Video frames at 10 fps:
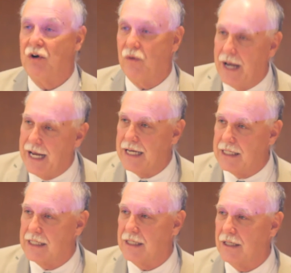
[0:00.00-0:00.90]

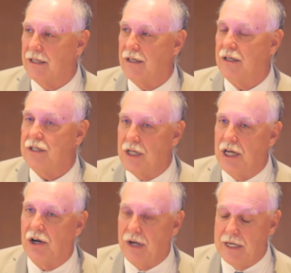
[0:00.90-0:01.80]
grace to
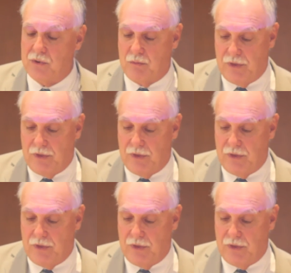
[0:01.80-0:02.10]
hear his,